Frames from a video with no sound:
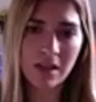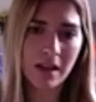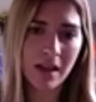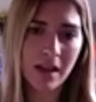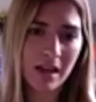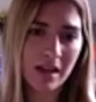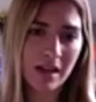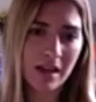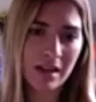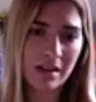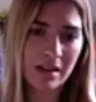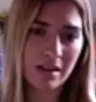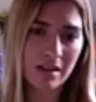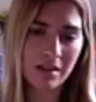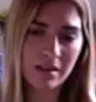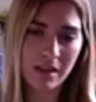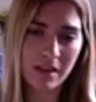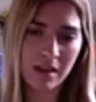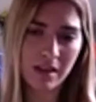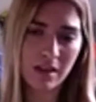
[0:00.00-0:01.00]
and
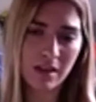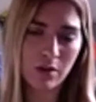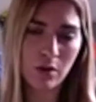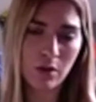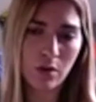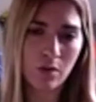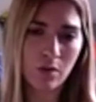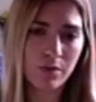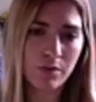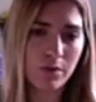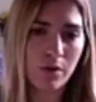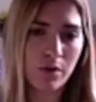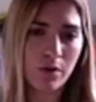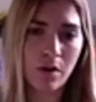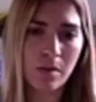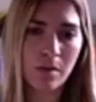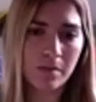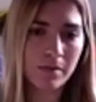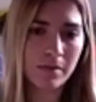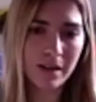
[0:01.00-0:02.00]
they go
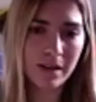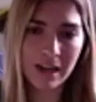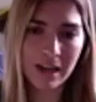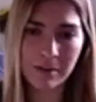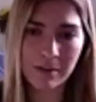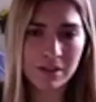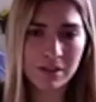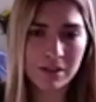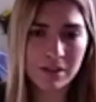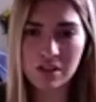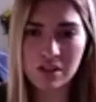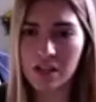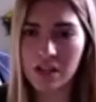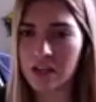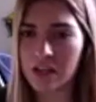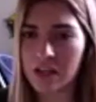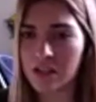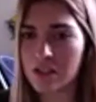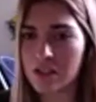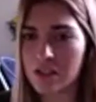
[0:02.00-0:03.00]
from climate
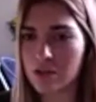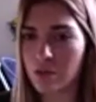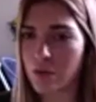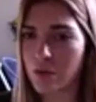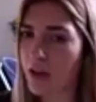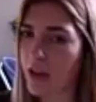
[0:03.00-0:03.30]
change to